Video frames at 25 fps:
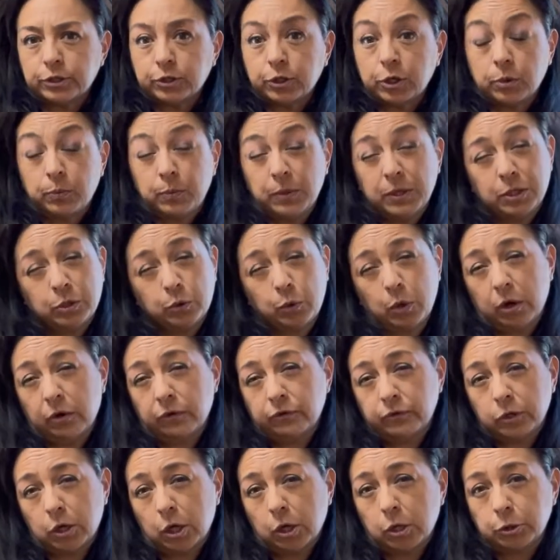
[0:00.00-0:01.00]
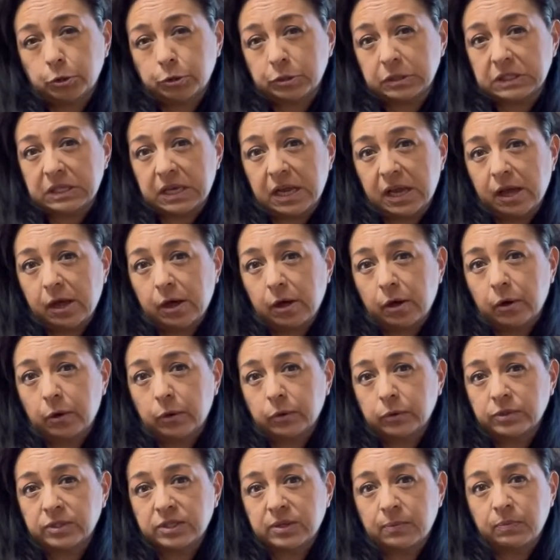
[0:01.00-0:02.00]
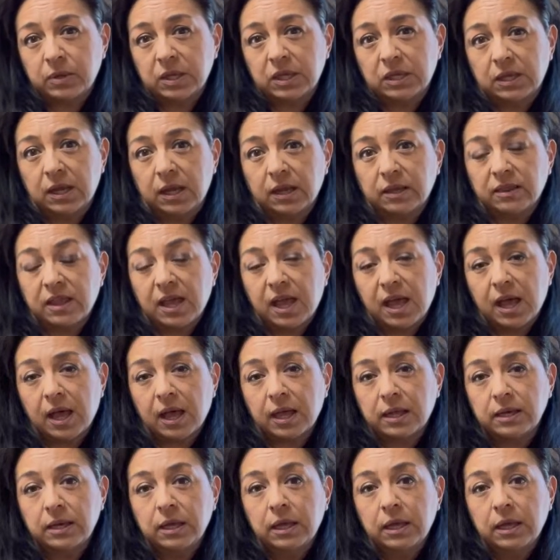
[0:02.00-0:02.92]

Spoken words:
could be $12 now, something like that.